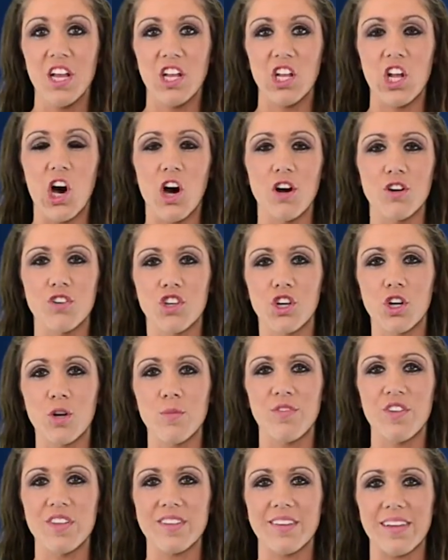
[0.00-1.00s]
Long
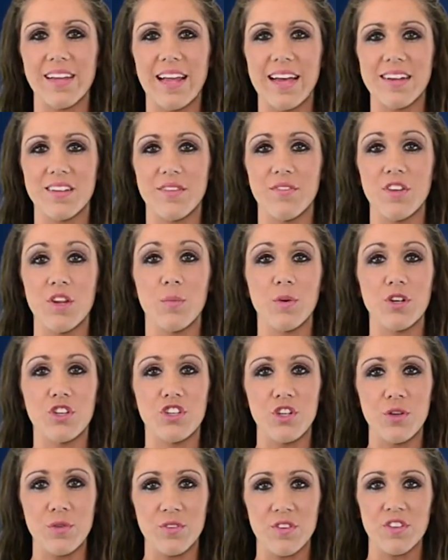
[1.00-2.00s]
term physical activity
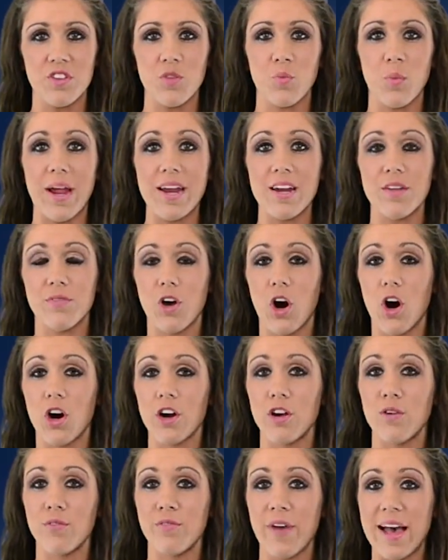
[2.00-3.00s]
reduces the rate of
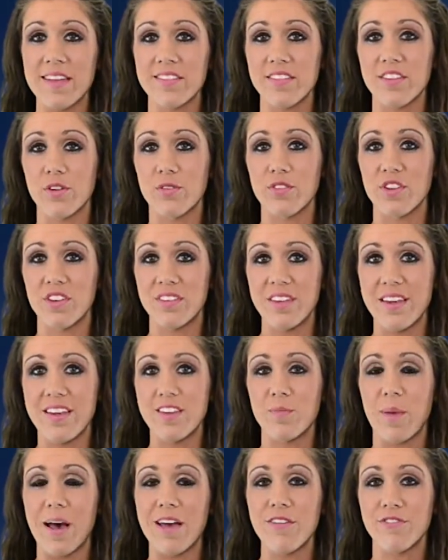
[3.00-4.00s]
cardiovascular
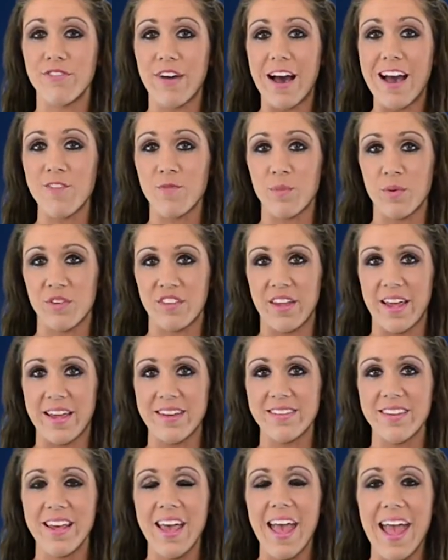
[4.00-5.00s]
disease by
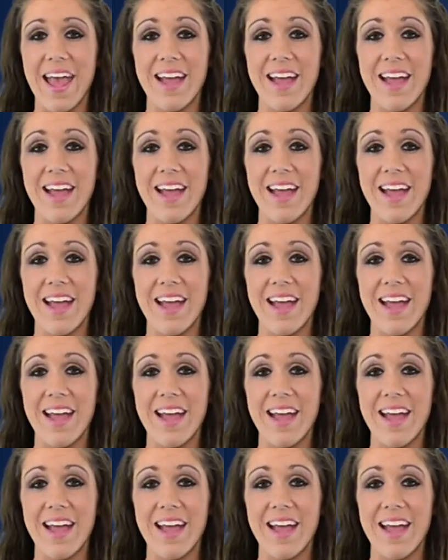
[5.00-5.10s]
5%